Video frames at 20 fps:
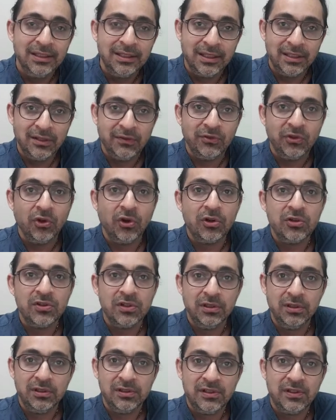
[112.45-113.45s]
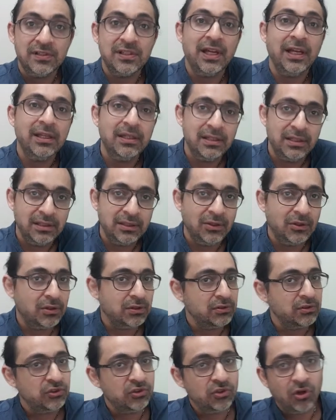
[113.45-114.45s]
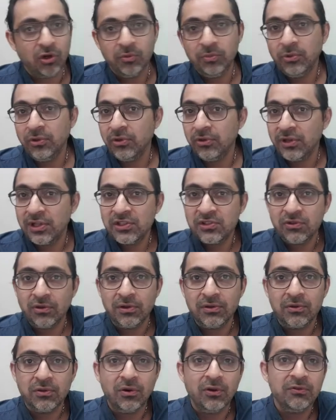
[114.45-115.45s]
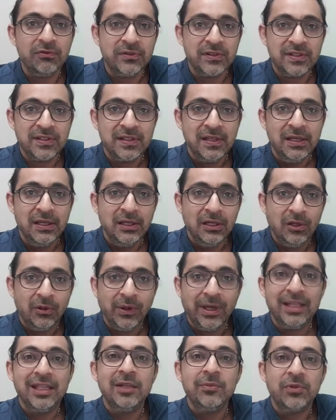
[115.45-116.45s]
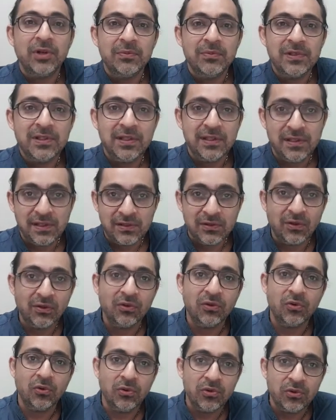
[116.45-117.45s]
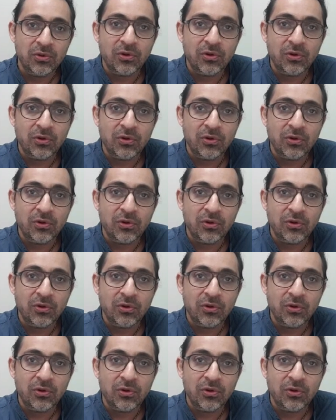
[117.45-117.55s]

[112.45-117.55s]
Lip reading: that if your society or shop or restaurant or office or any premises is on the road,